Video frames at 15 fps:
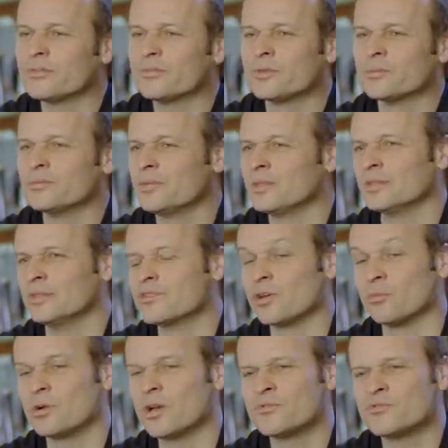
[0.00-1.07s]
from
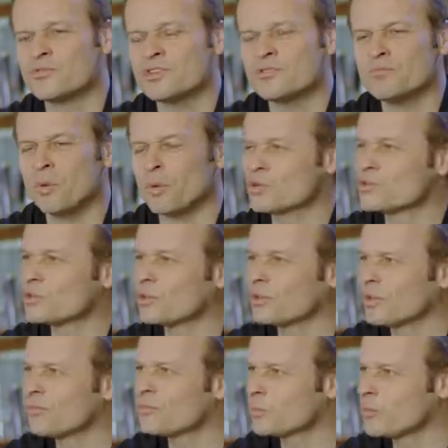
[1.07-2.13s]
some countries more so
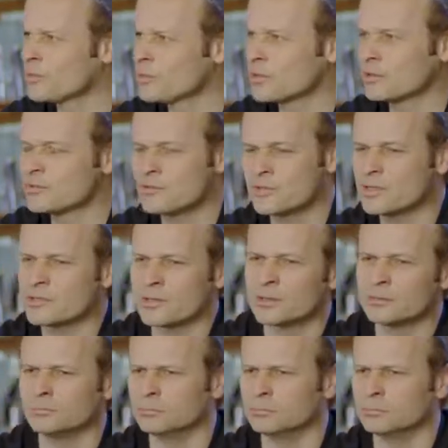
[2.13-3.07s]
than from other countries.